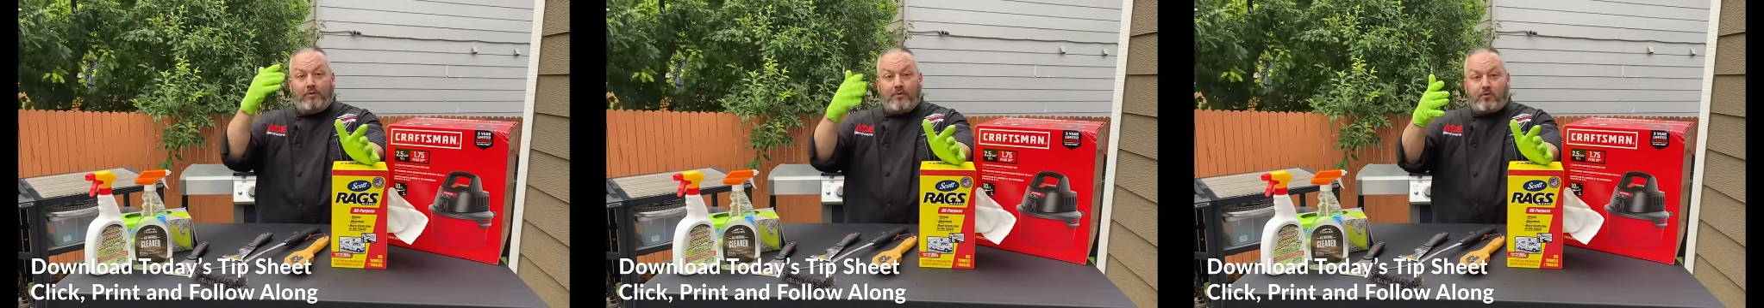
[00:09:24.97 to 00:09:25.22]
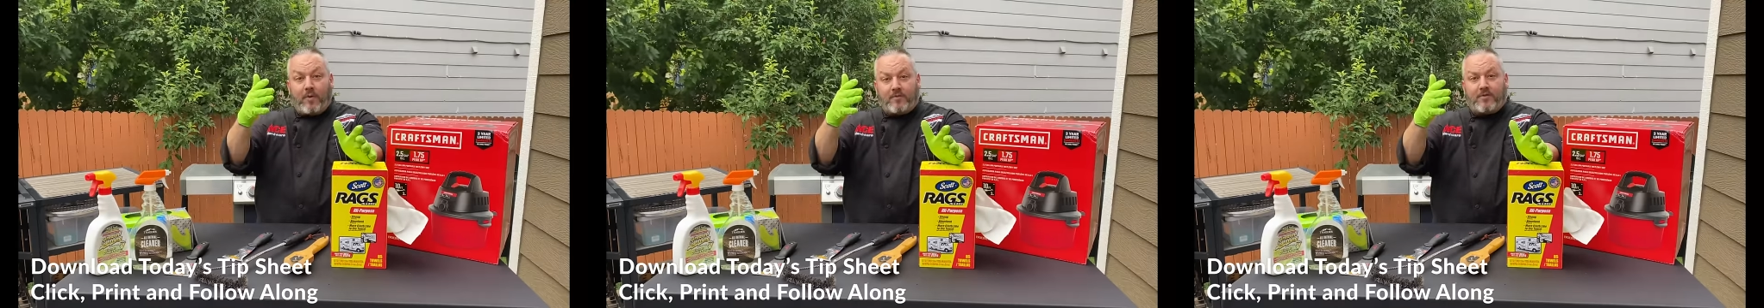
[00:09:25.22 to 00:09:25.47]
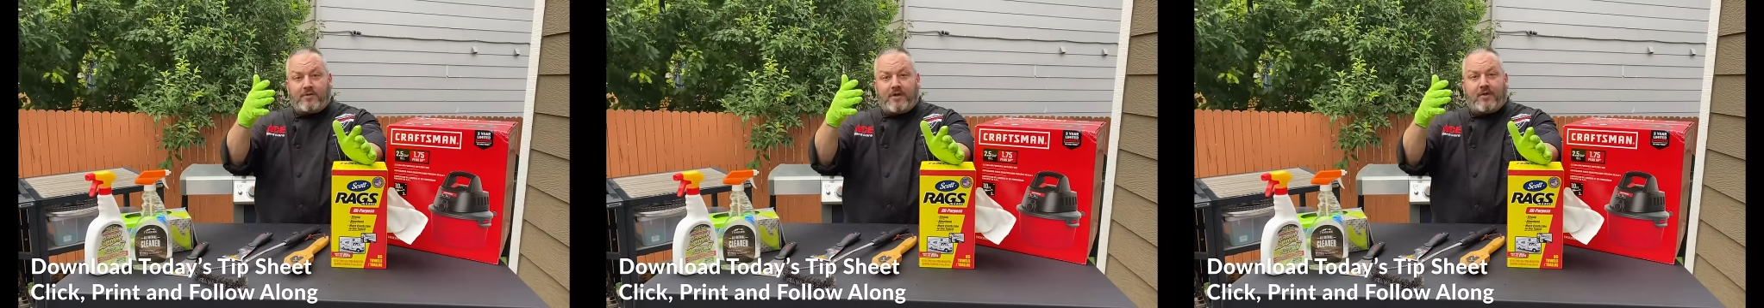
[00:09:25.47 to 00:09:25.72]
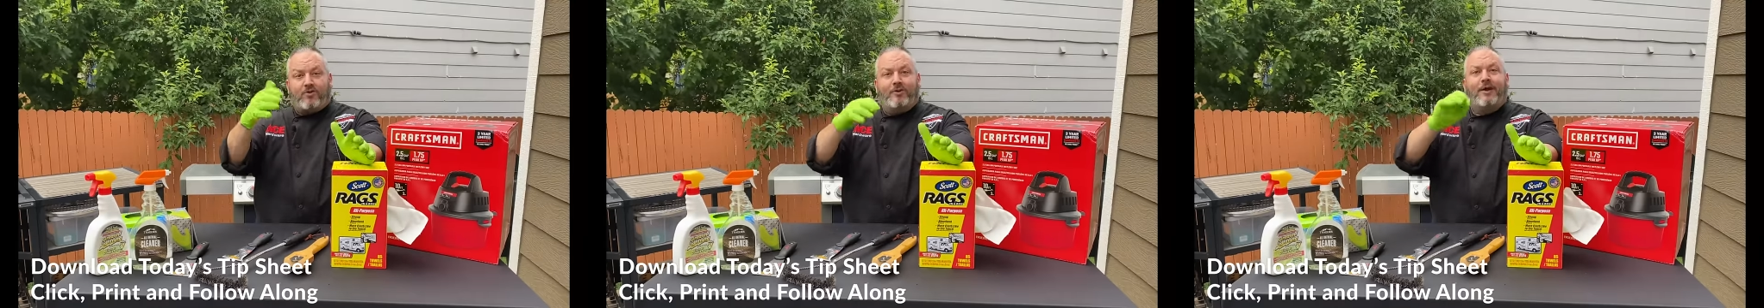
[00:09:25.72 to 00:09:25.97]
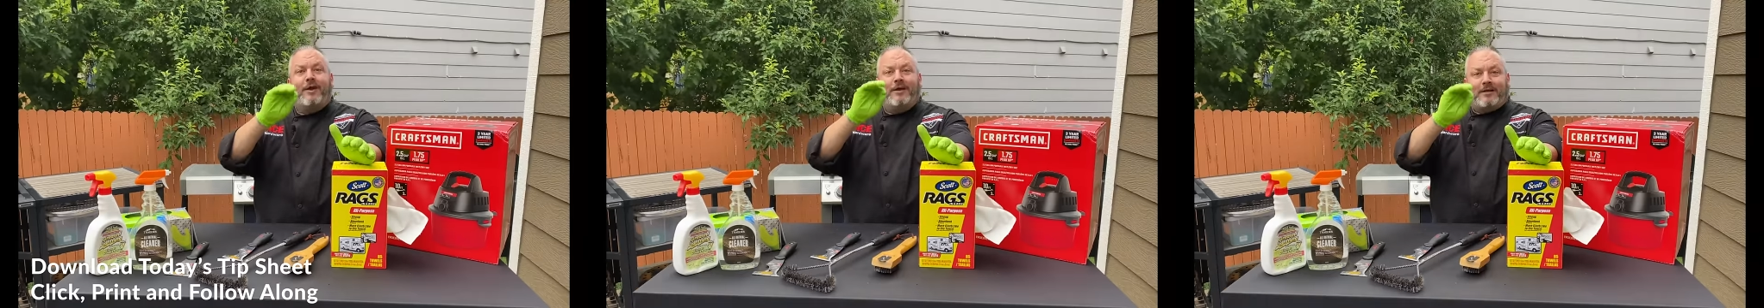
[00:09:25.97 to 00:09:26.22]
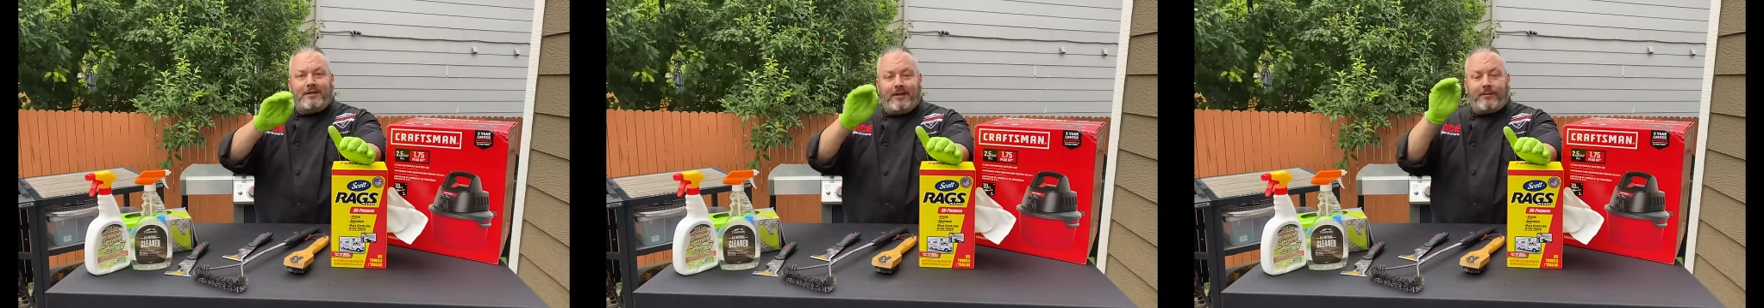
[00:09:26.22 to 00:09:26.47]
the description section,
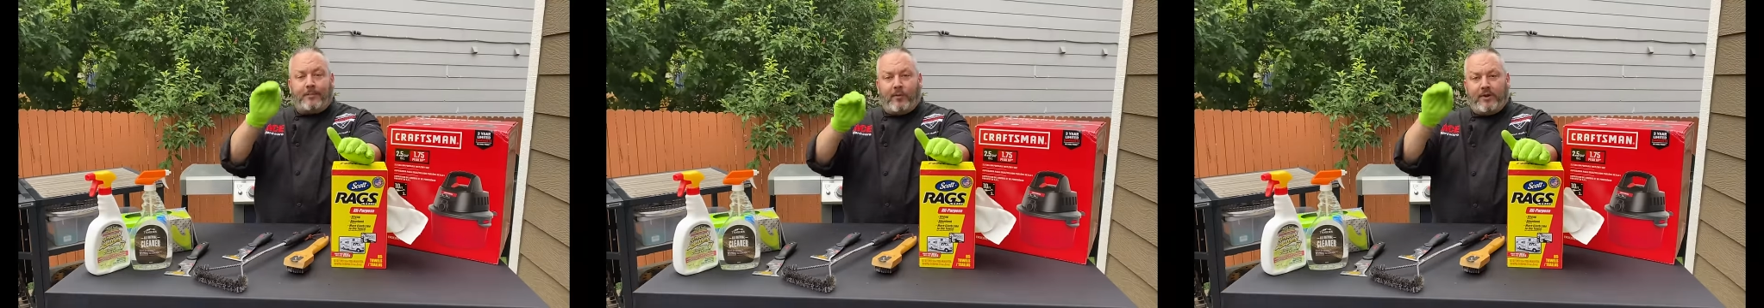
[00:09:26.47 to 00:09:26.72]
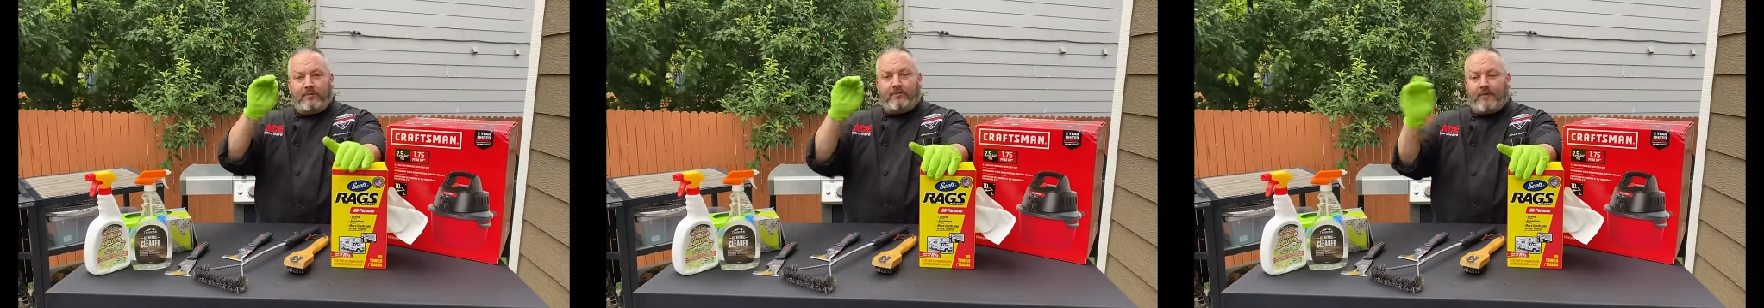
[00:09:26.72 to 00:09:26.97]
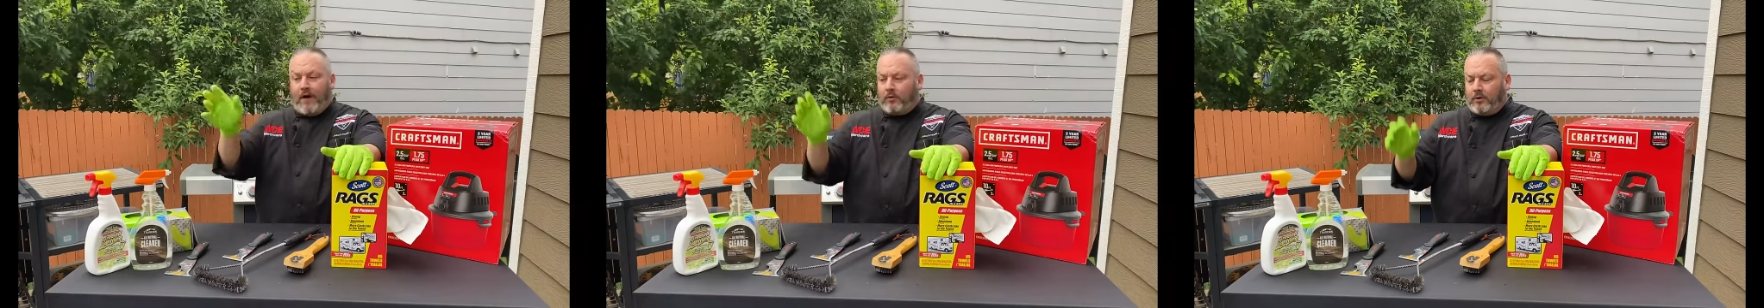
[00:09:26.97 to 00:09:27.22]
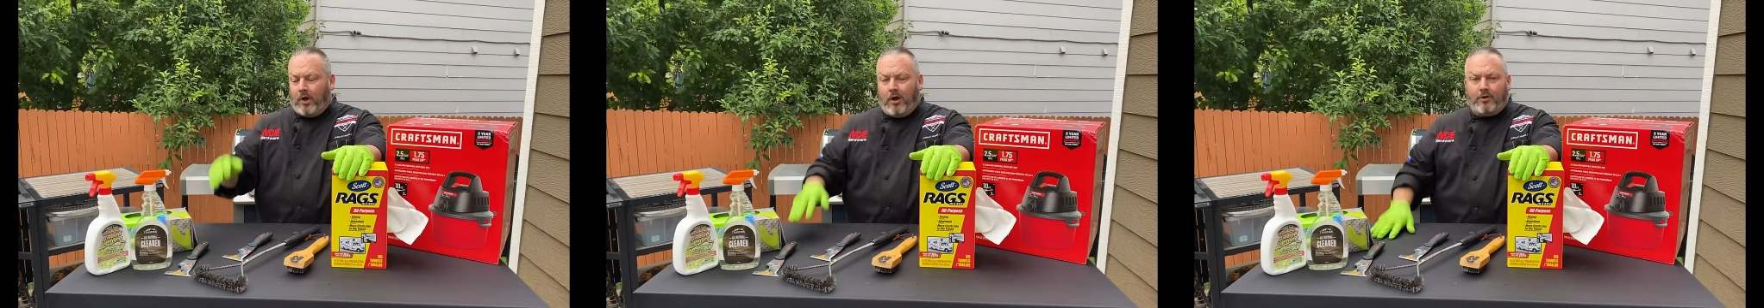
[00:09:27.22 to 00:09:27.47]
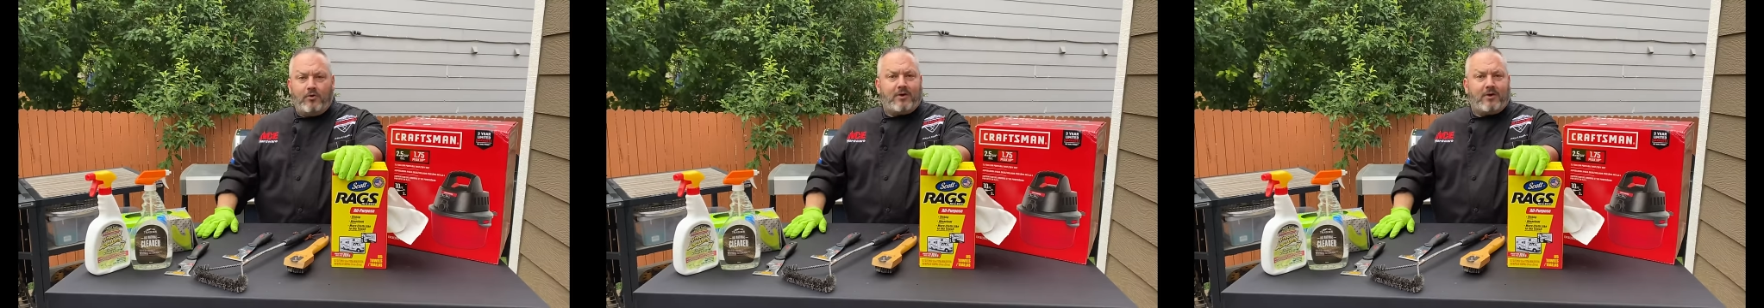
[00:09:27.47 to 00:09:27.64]
click, print, follow along.